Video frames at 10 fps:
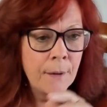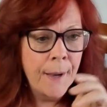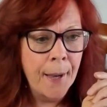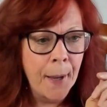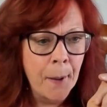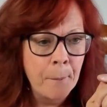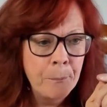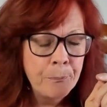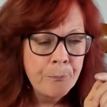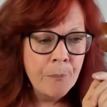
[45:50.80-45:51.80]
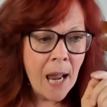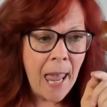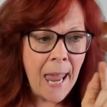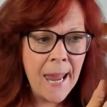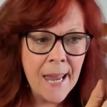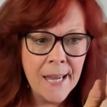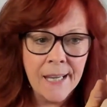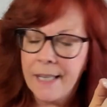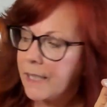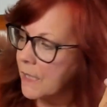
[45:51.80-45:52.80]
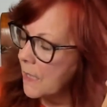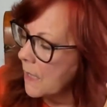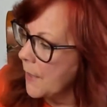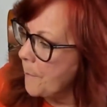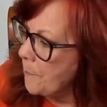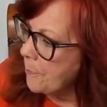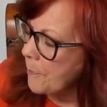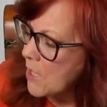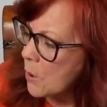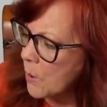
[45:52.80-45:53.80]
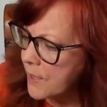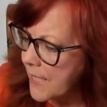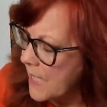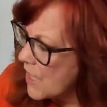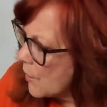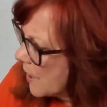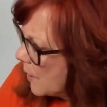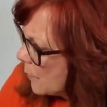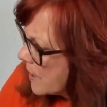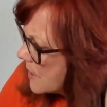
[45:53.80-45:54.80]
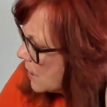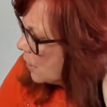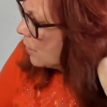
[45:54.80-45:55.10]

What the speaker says: And Mr. Wilson, is there any reason you